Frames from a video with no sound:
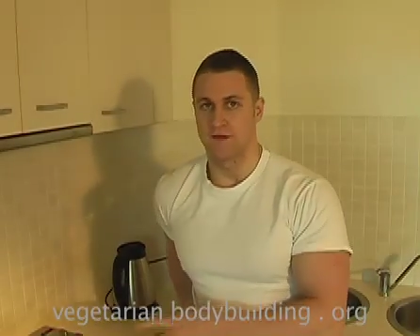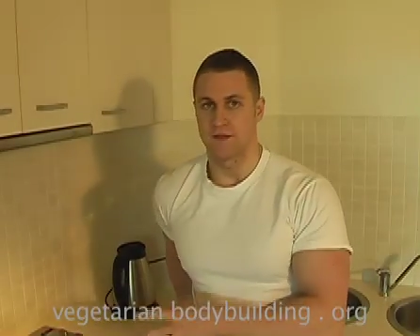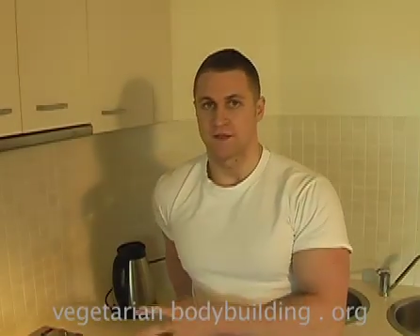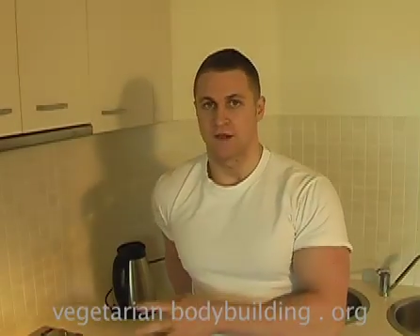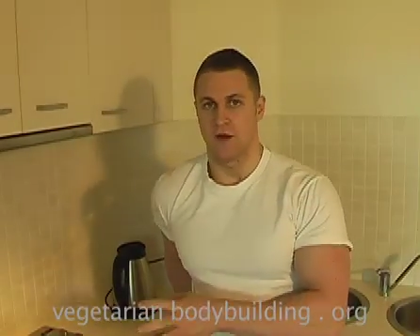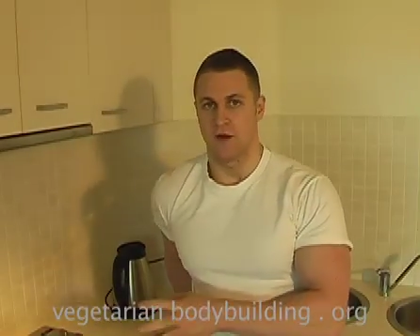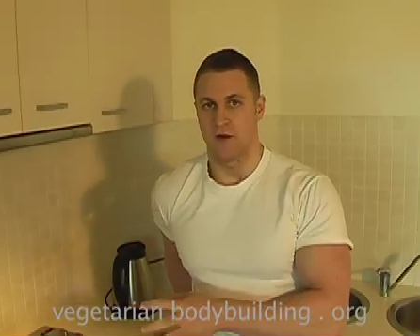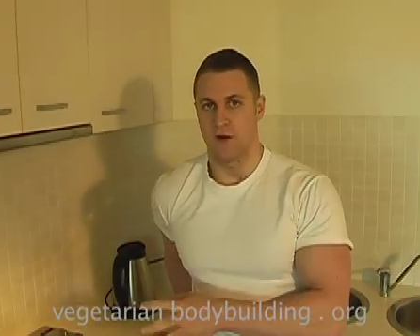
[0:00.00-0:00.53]

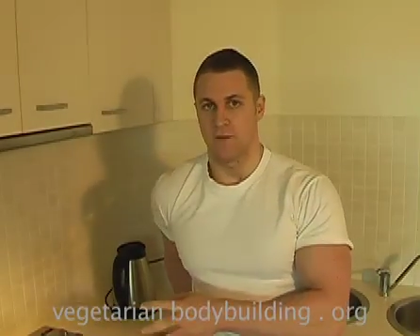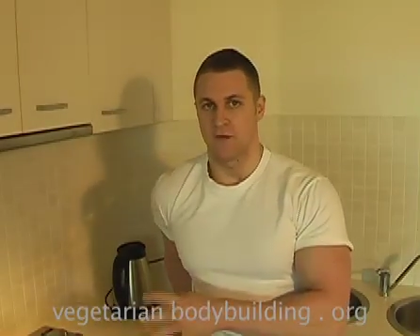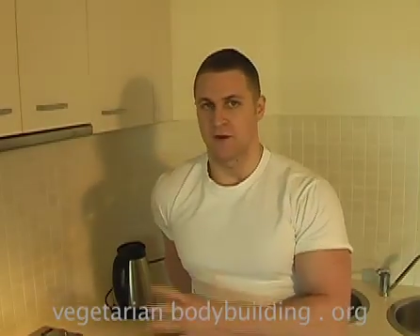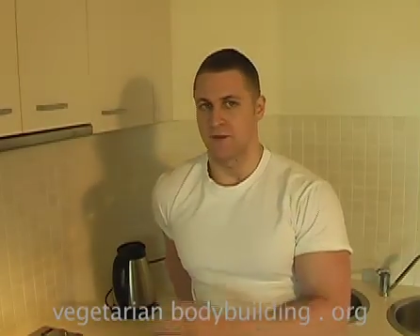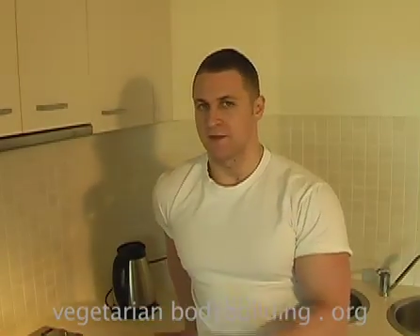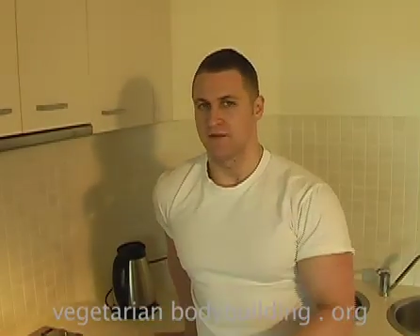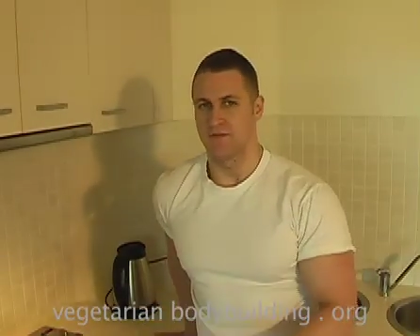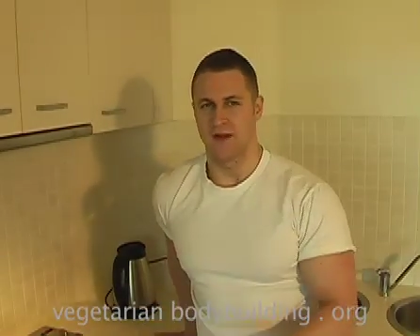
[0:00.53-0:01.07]
So I'm not a
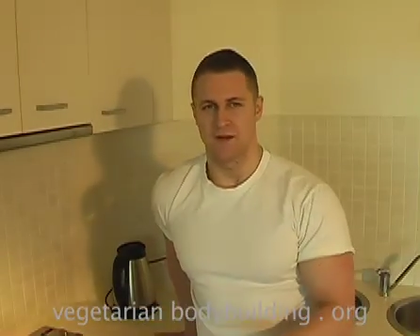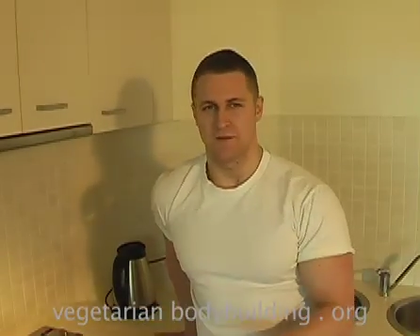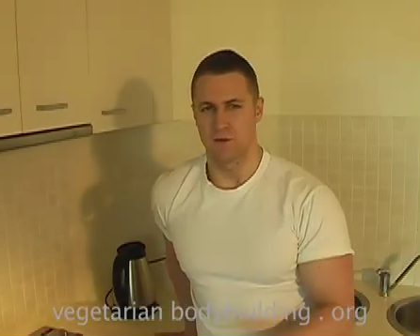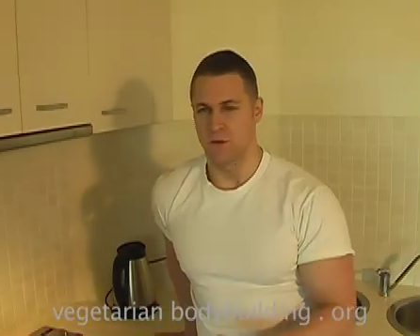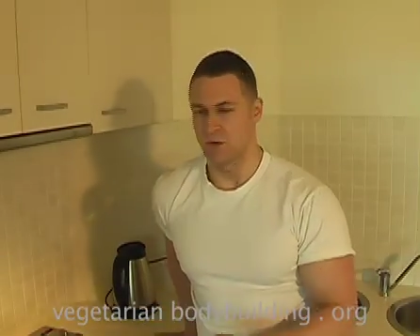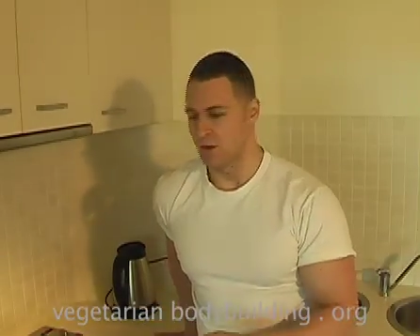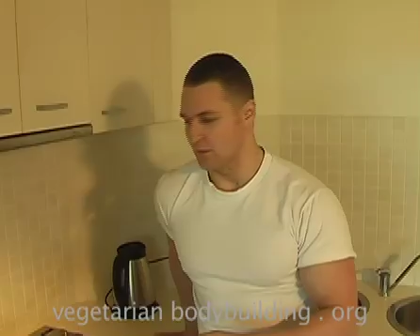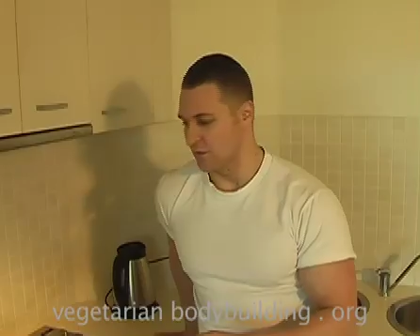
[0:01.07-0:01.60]
big fan of
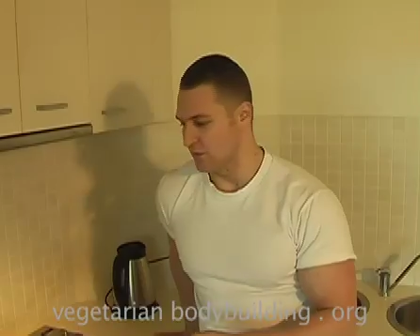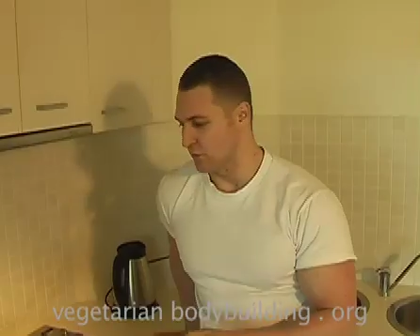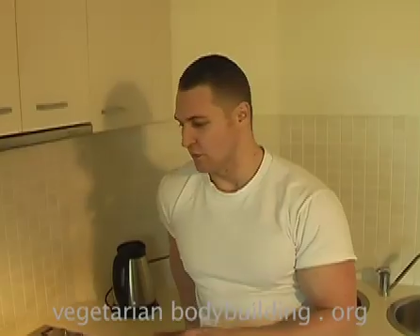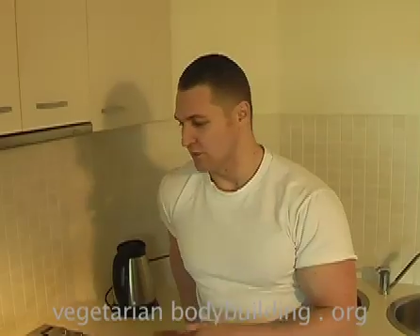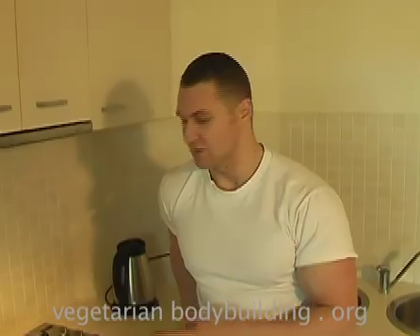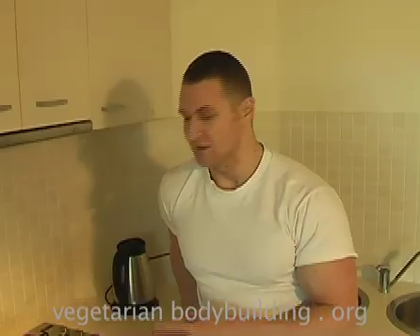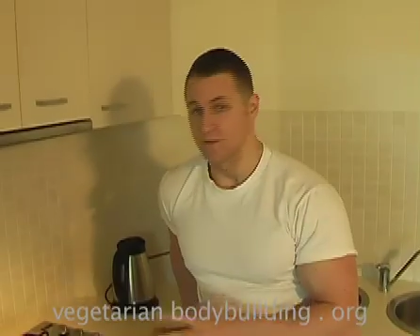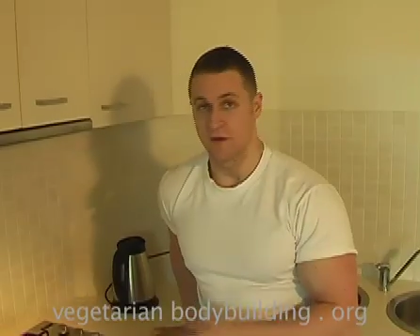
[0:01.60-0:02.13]
cooking with
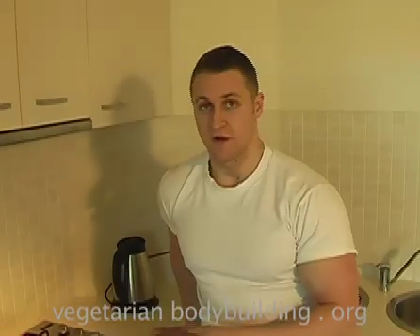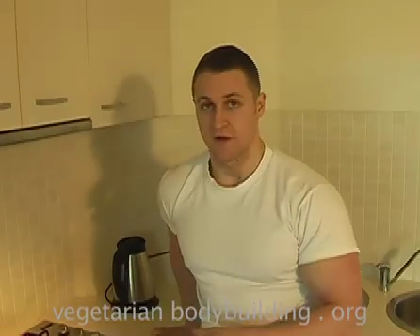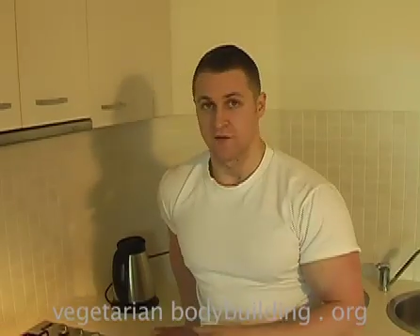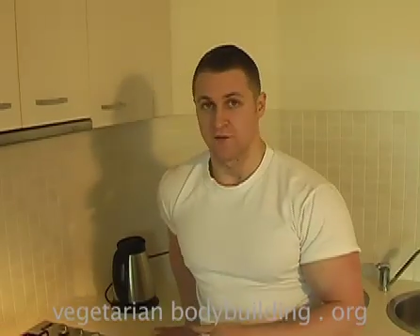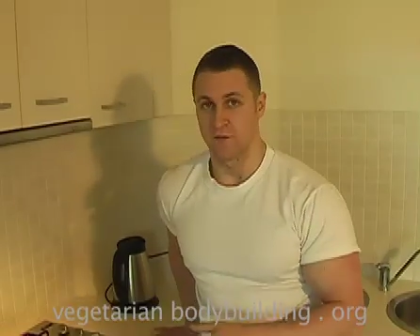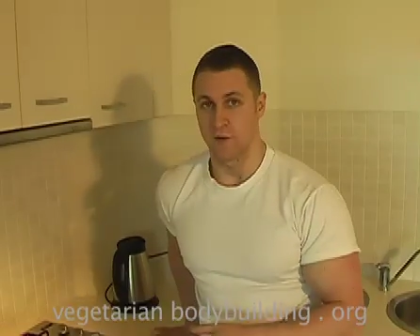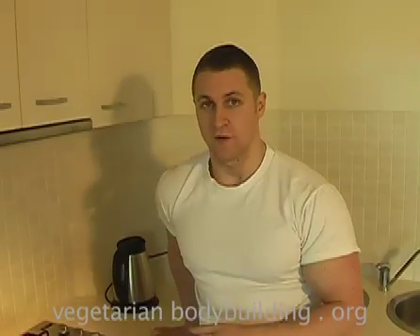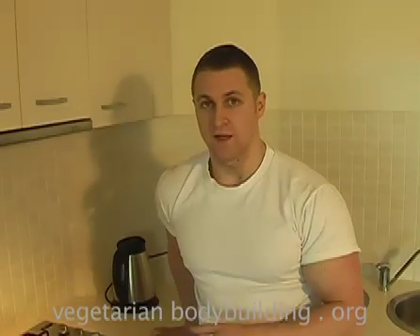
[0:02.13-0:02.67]
oils if I can
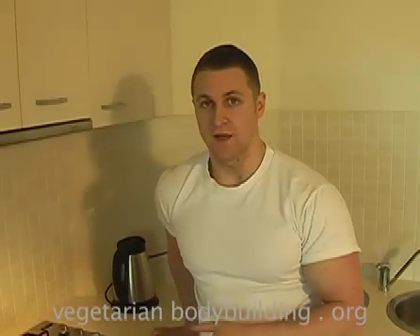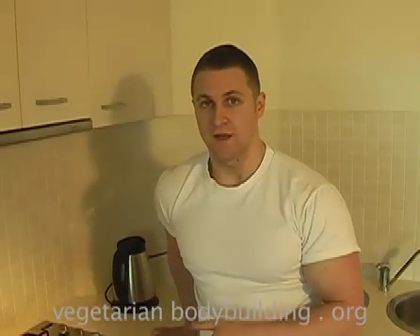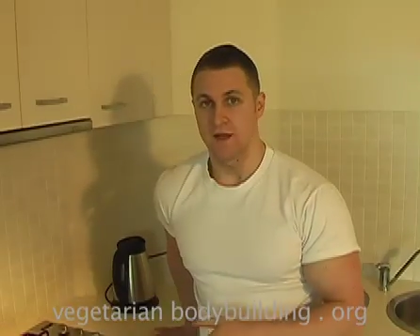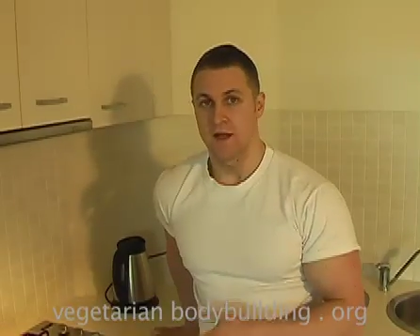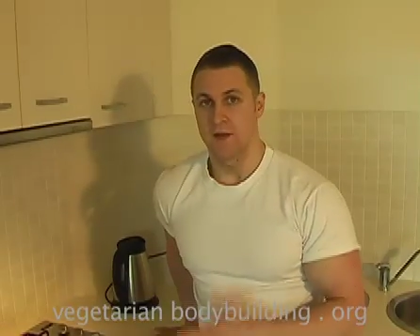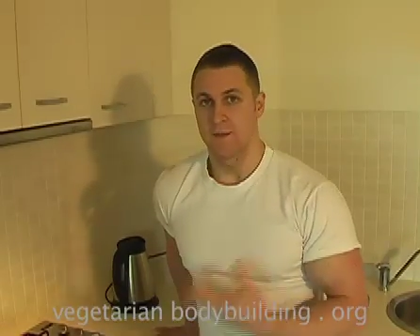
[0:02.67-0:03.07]
avoid it,